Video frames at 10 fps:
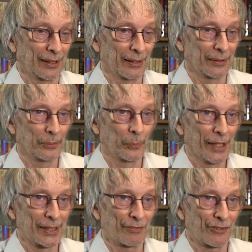uh,
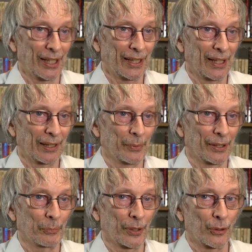ways of thinking
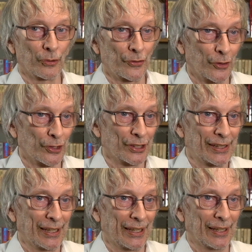with, with
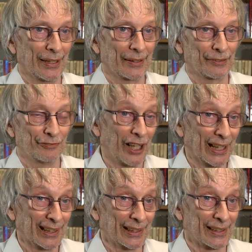authority and
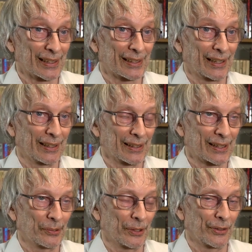violence and
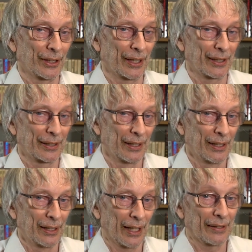so on and
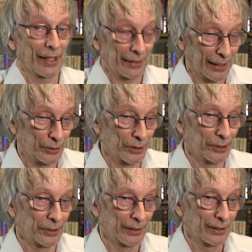and they, they
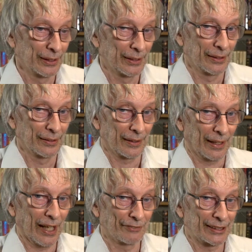do
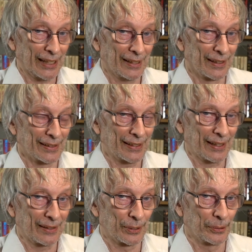have a
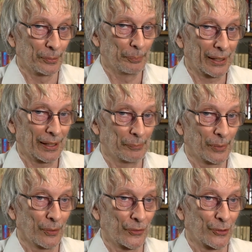tendency to
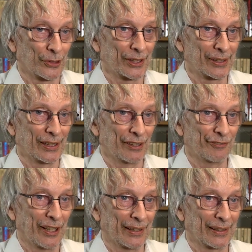become
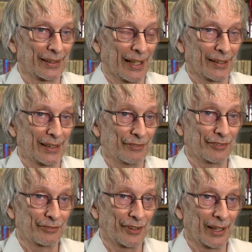authoritative and, and
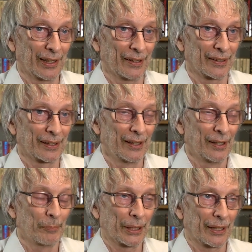even violent.
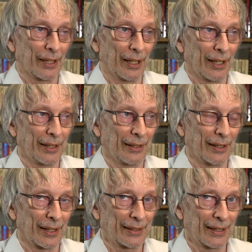But
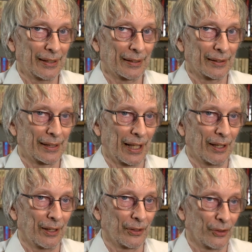I, I think
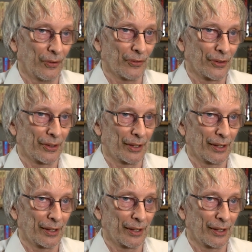they are not